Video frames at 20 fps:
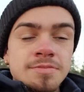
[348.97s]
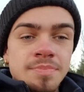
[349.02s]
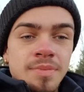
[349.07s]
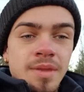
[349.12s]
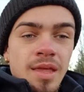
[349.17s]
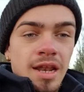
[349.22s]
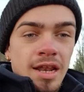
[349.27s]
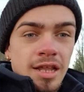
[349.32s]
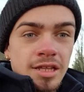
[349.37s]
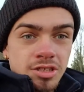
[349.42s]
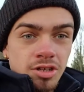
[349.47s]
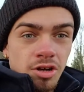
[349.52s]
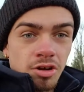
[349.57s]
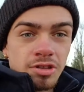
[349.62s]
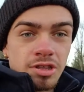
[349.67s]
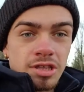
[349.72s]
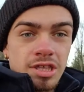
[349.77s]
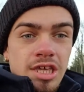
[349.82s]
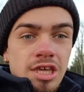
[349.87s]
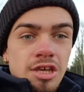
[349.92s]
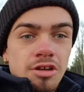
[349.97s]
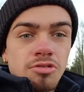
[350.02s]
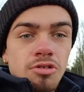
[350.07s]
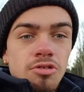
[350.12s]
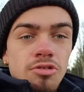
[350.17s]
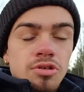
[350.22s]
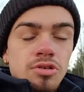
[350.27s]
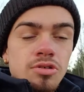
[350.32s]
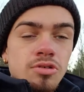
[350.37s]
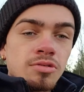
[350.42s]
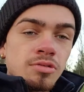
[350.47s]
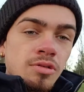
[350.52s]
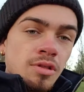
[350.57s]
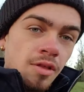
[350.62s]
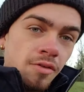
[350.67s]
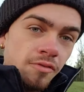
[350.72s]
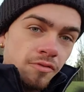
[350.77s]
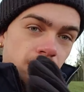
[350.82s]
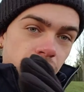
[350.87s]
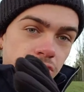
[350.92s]
and it's called the hero you
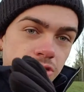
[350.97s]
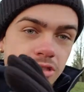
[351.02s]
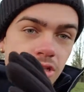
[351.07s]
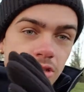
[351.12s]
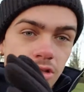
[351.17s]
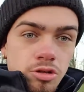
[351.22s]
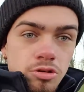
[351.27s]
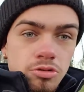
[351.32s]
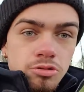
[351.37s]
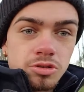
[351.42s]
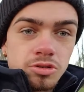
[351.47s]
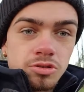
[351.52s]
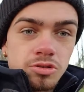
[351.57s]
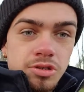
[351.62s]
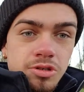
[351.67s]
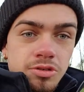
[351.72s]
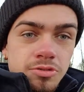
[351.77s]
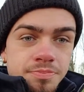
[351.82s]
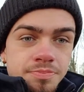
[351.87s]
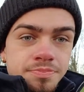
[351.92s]
versus the loser you.